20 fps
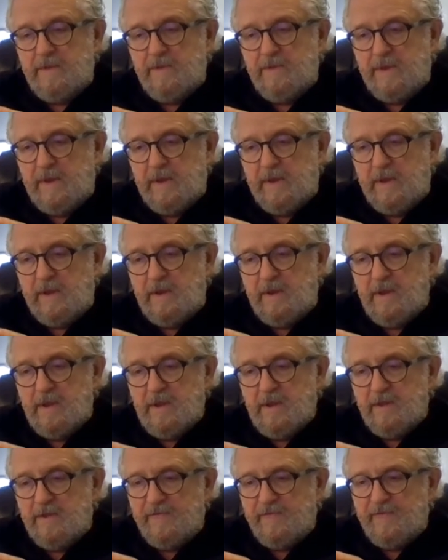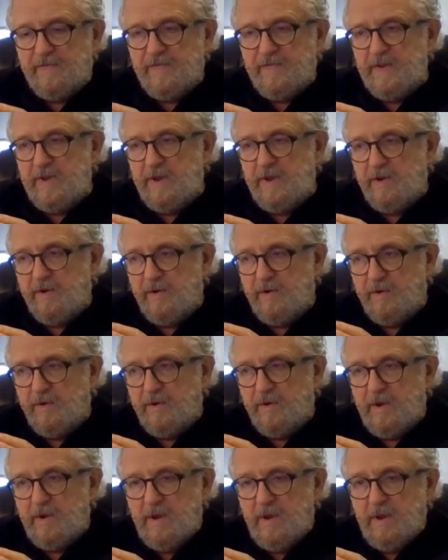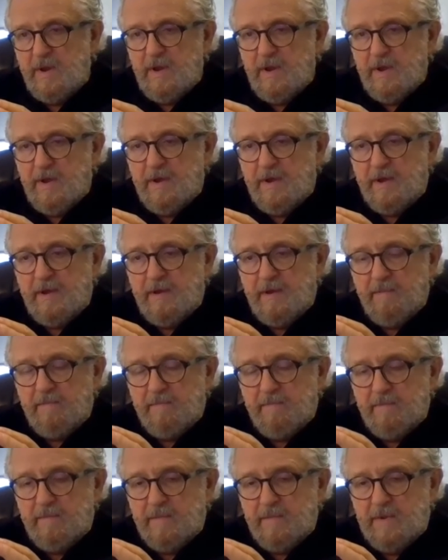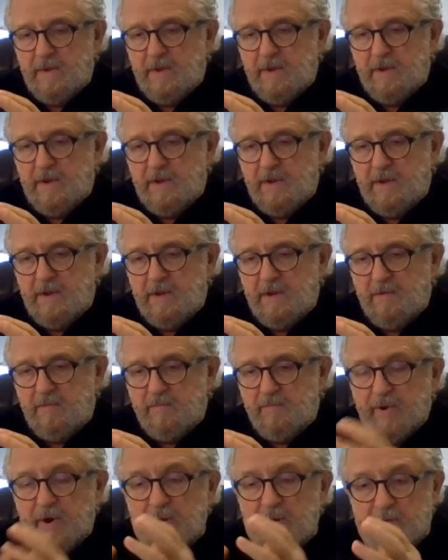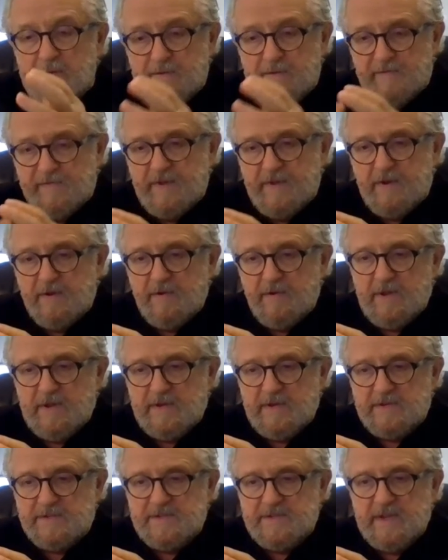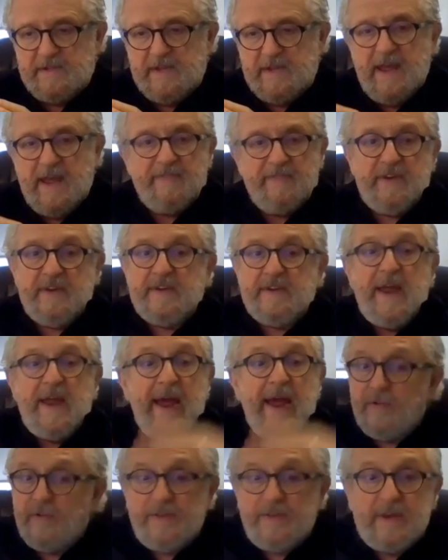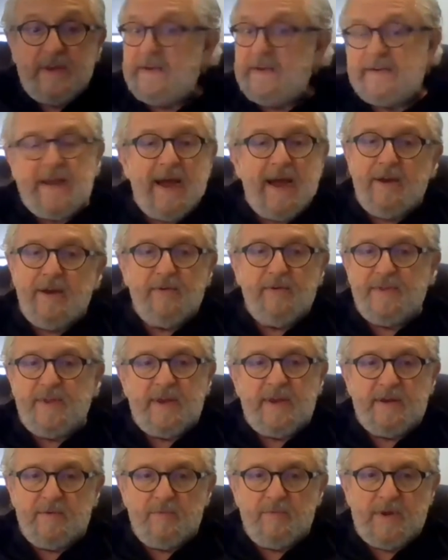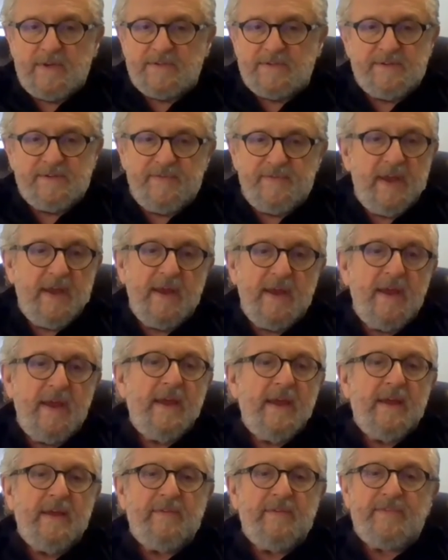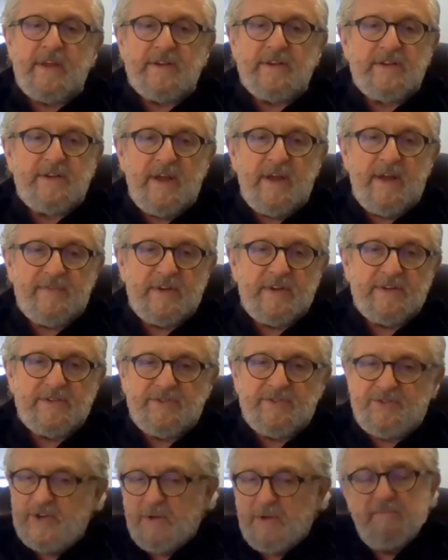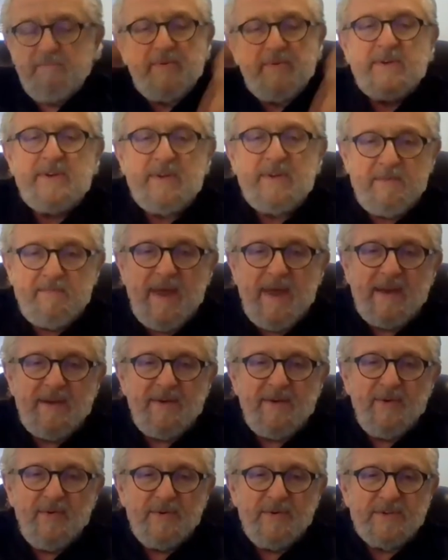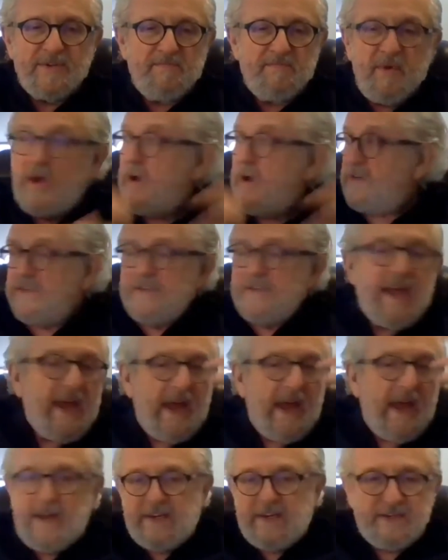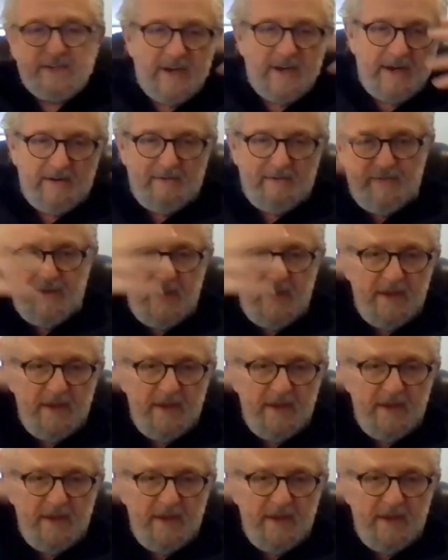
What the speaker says: The fear, part of the fear is that they have to tackle the entire thing at once. If they have to jump into the Pandora's box and it's kind of